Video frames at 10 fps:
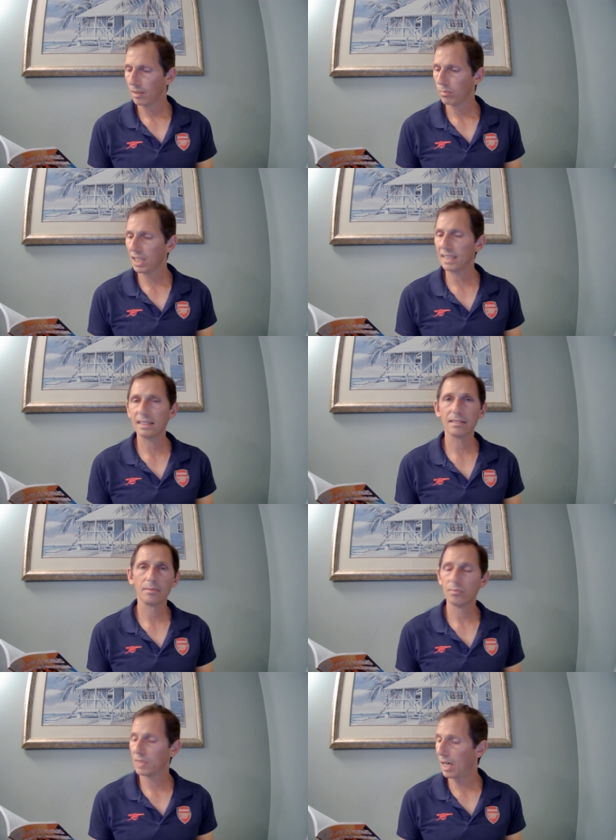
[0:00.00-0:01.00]
Plus,
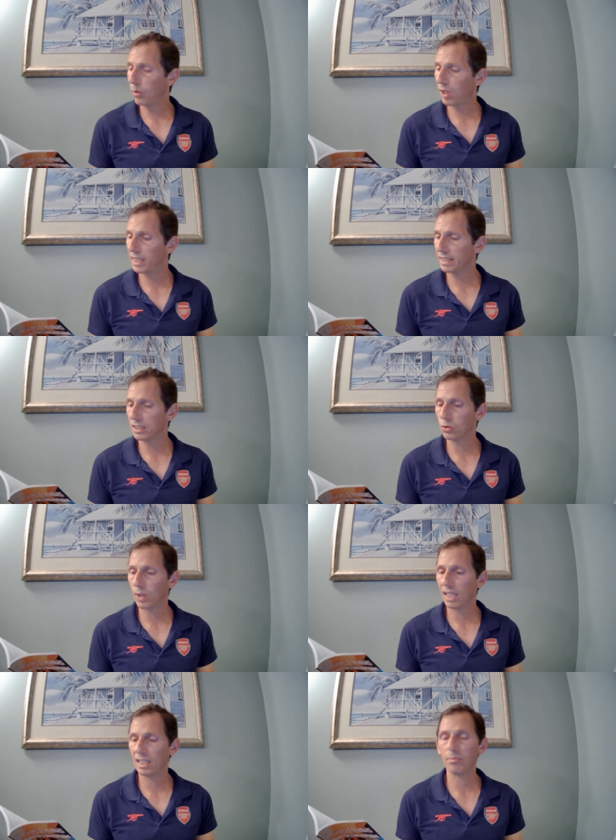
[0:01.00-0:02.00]
not wanting to
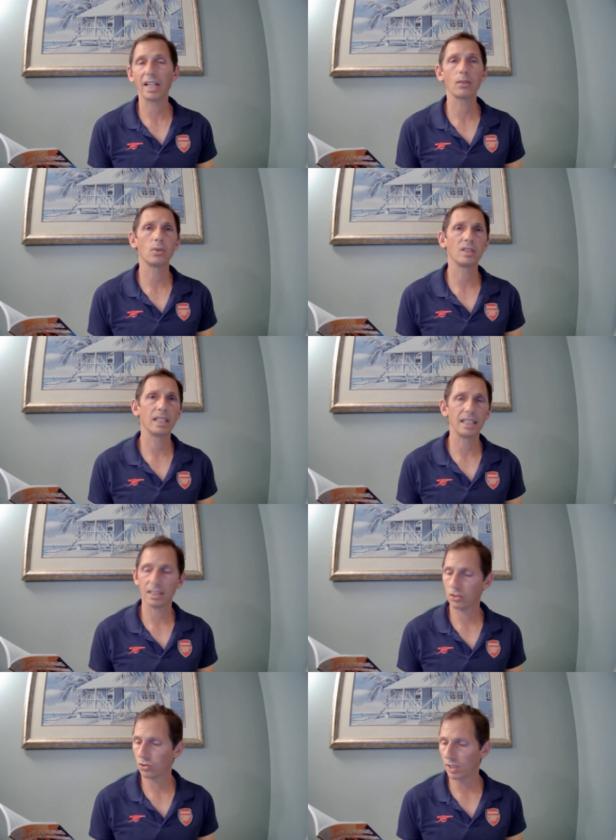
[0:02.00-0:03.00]
dwell on my
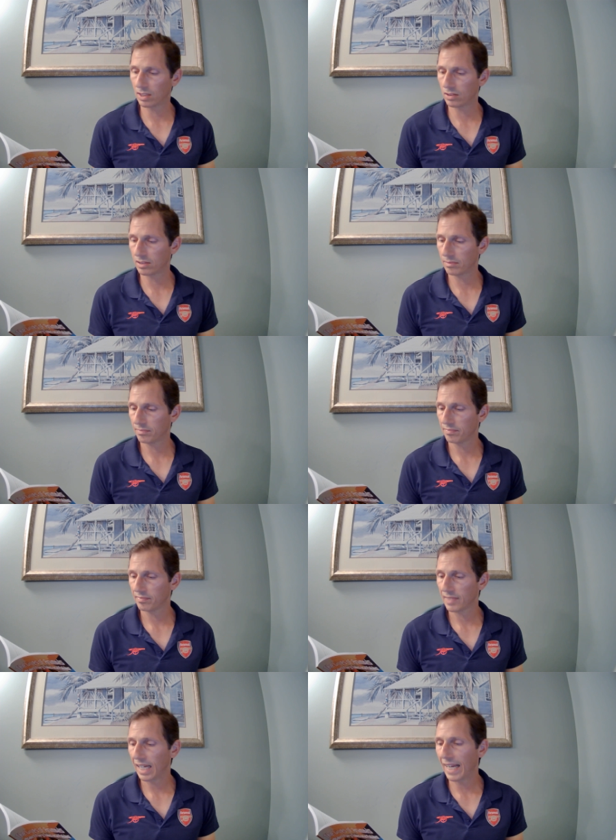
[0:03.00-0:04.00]
quotidian struggle,
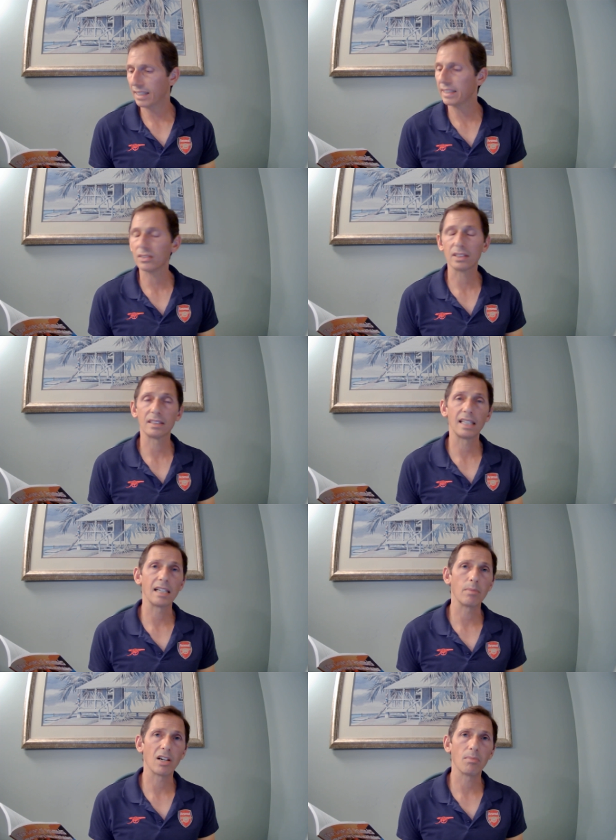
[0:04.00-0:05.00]
I had little to say
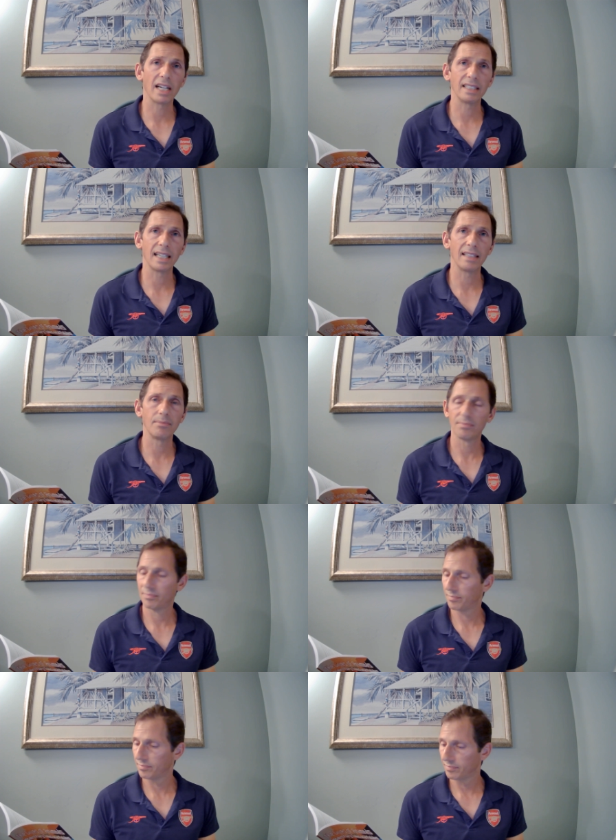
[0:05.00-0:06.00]
about my day.
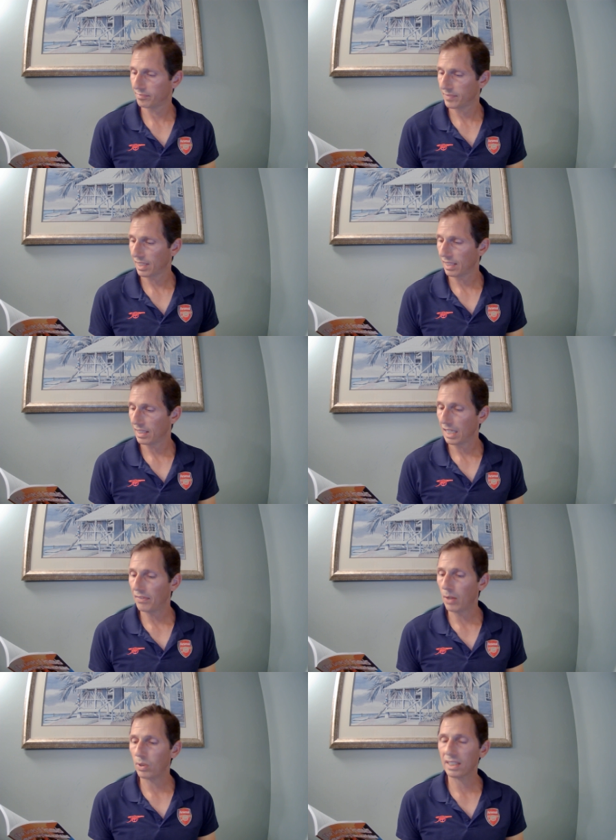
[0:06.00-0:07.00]

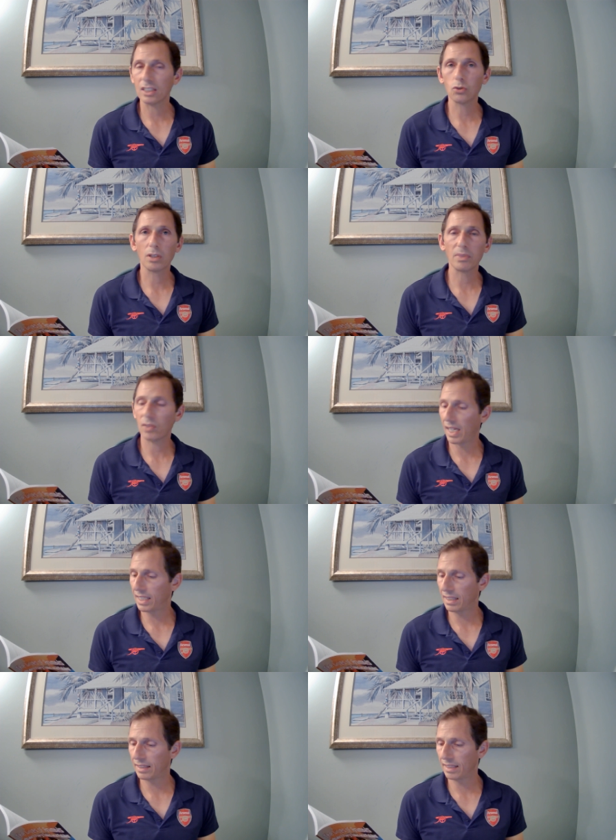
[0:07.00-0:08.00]
If I were to contribute
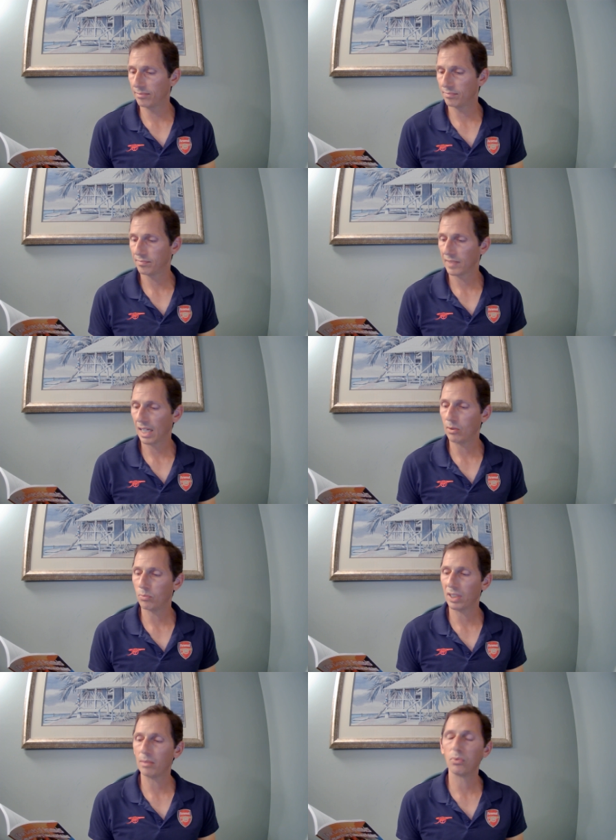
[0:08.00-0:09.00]
anything, I would
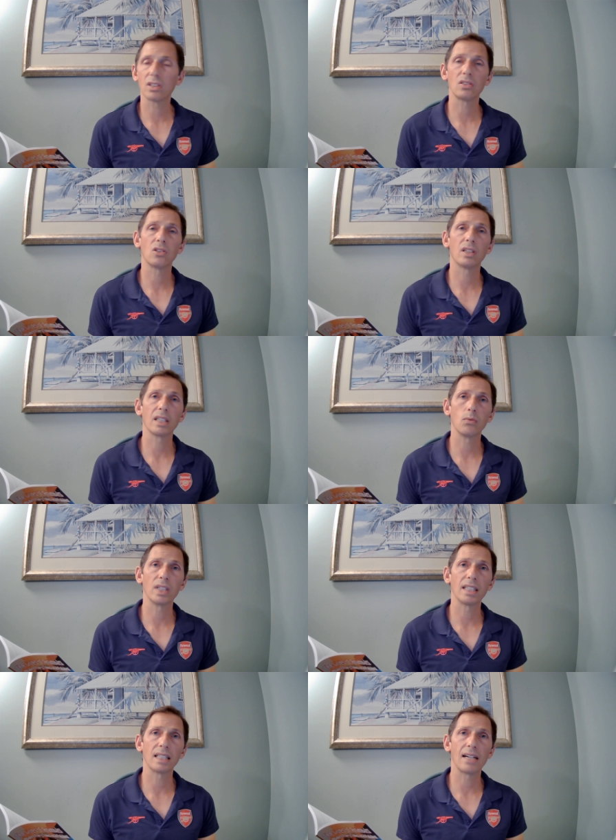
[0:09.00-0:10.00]
bring a book along and
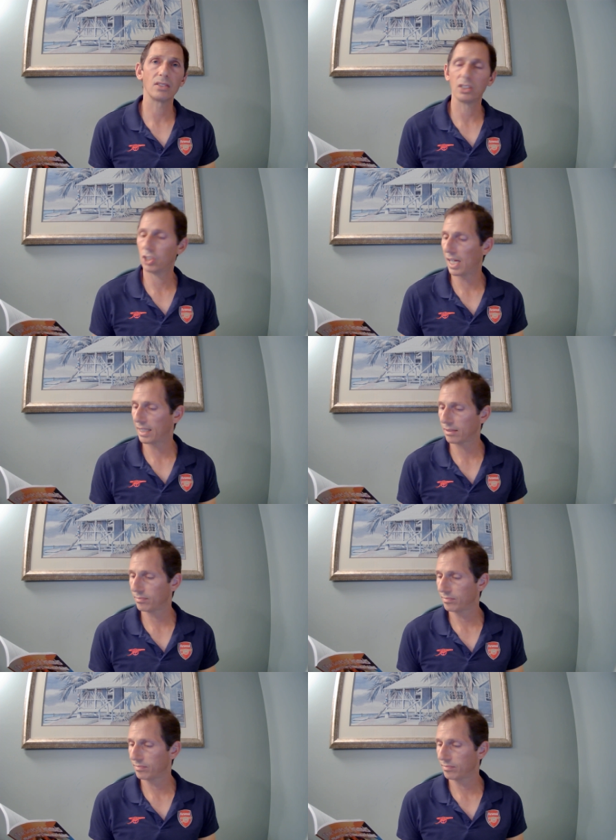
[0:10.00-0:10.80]
read aloud to Jack.